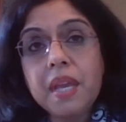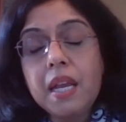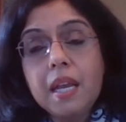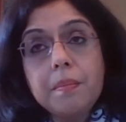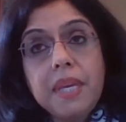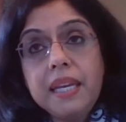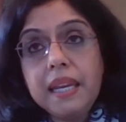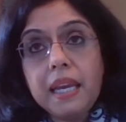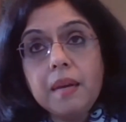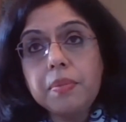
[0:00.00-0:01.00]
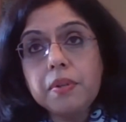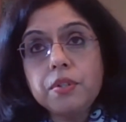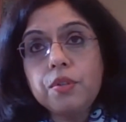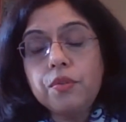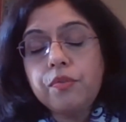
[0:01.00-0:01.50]
being able
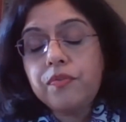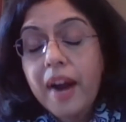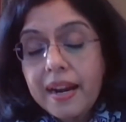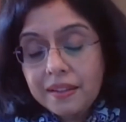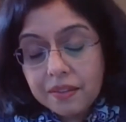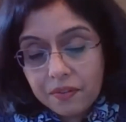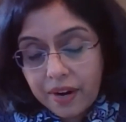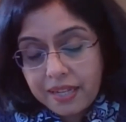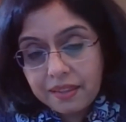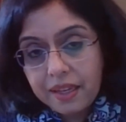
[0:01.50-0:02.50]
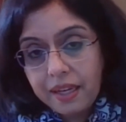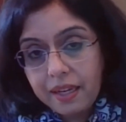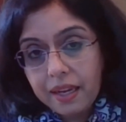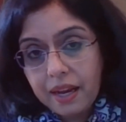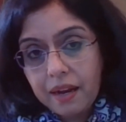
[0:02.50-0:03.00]
to find the right
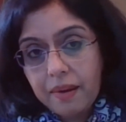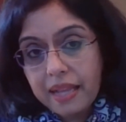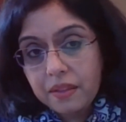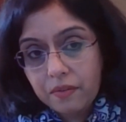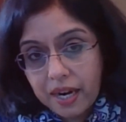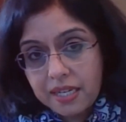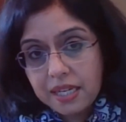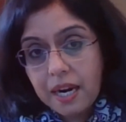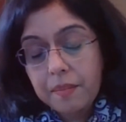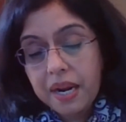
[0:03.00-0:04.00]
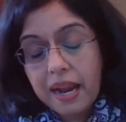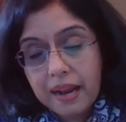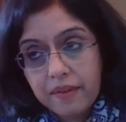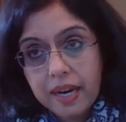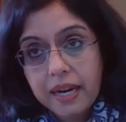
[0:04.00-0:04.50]
thing at the right time and
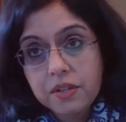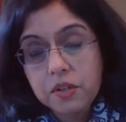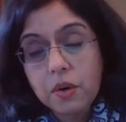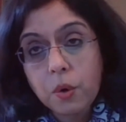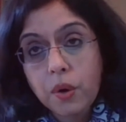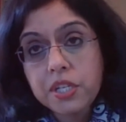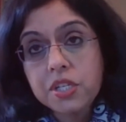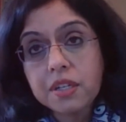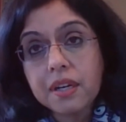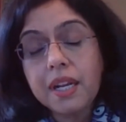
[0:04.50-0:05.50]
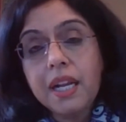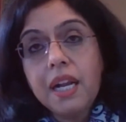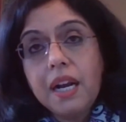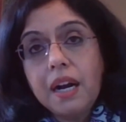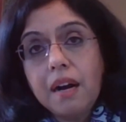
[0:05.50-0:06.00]
have it answer your question.
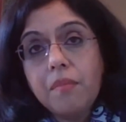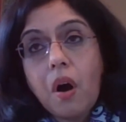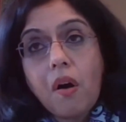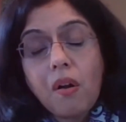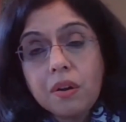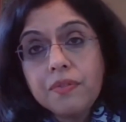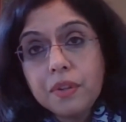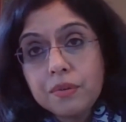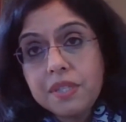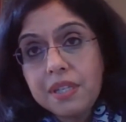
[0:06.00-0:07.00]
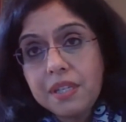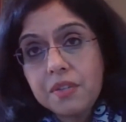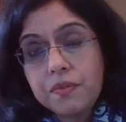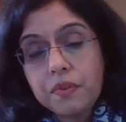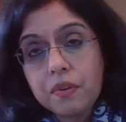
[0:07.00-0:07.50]
All of those things
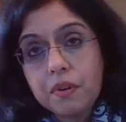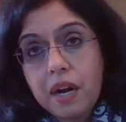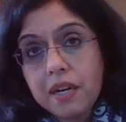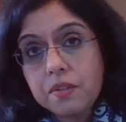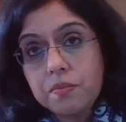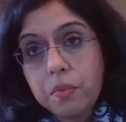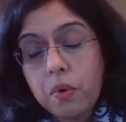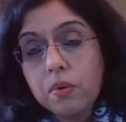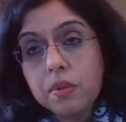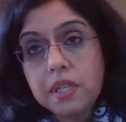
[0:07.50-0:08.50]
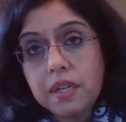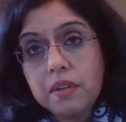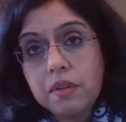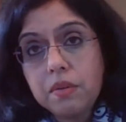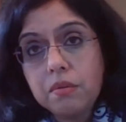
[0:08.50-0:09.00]
for us rolls
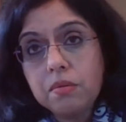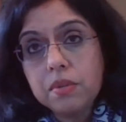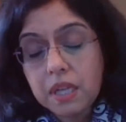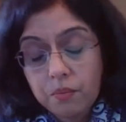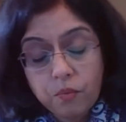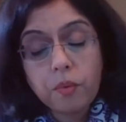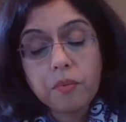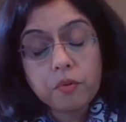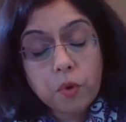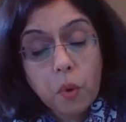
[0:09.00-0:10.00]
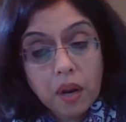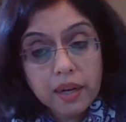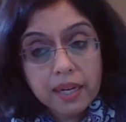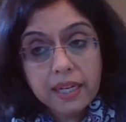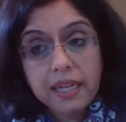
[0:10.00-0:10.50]
into some form of
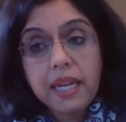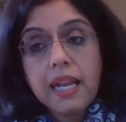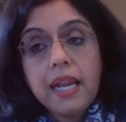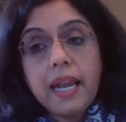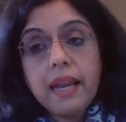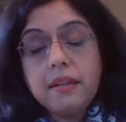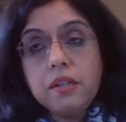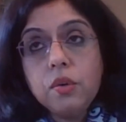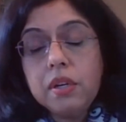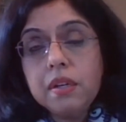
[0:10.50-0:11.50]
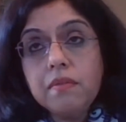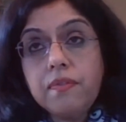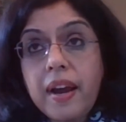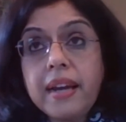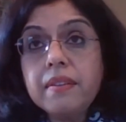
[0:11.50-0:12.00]
quality. And you can
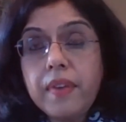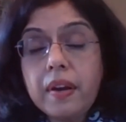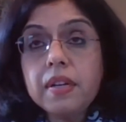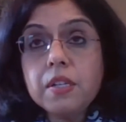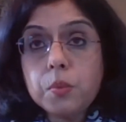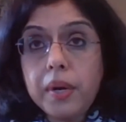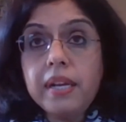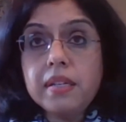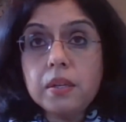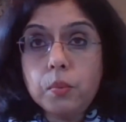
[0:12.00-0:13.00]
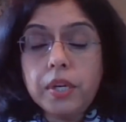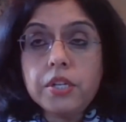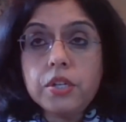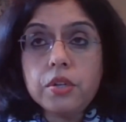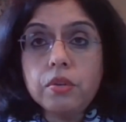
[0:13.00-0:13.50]
find various ways in
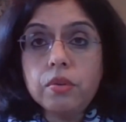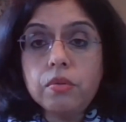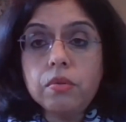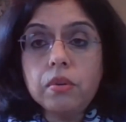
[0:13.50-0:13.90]
which to